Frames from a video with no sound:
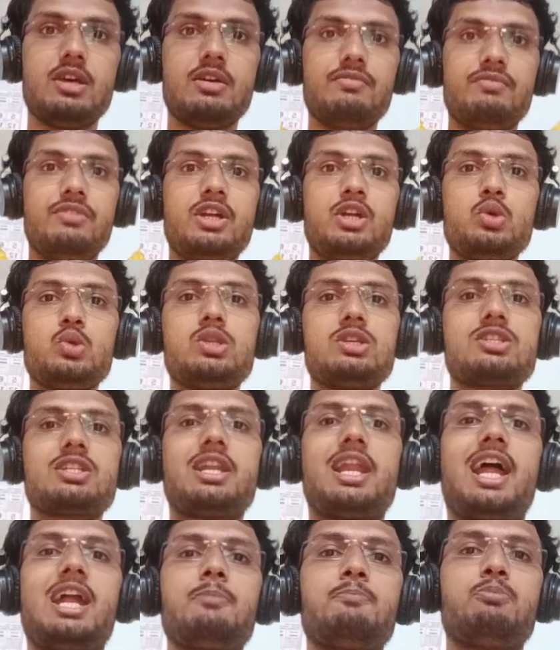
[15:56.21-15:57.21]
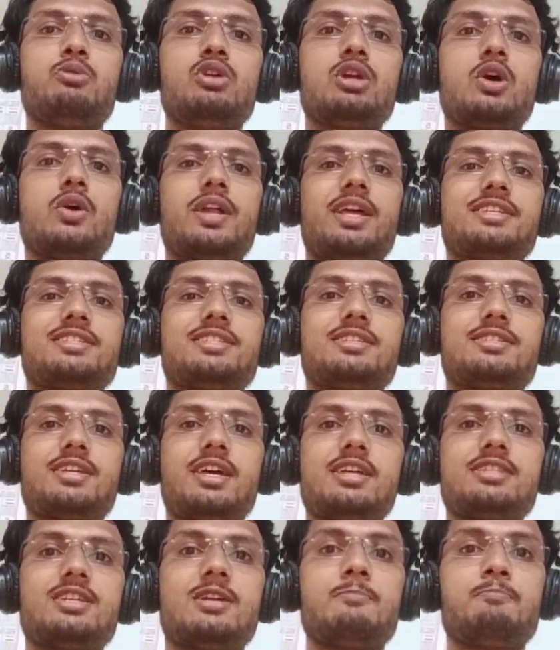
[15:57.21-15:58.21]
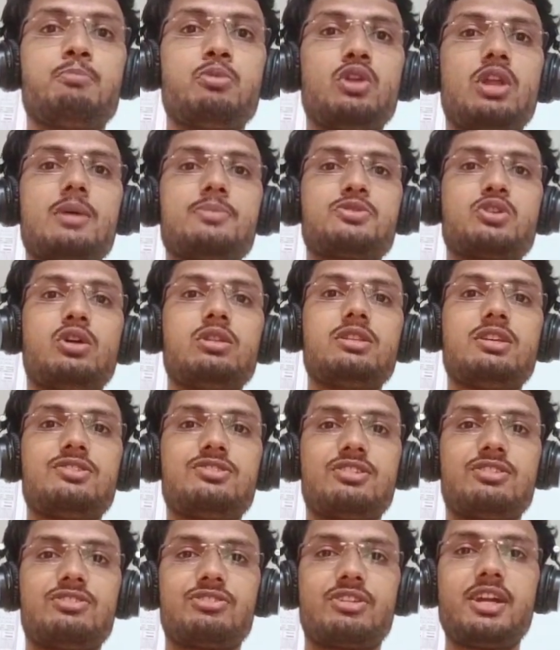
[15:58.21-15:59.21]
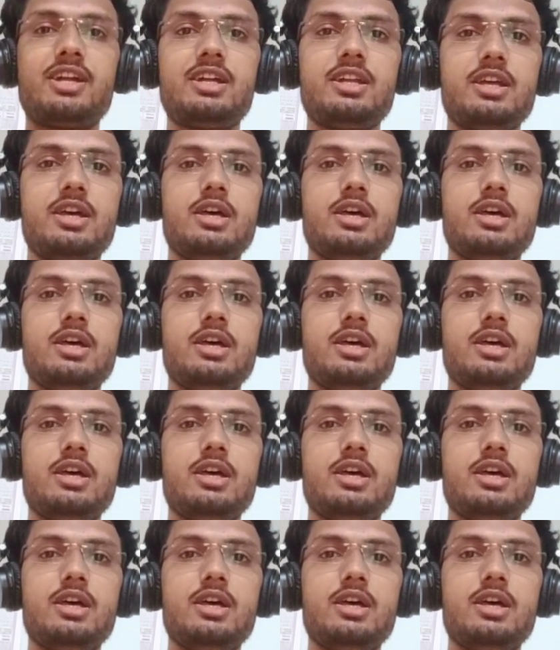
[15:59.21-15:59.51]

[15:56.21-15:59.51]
We do this lat pull down exercise and pull ups, all these things, right?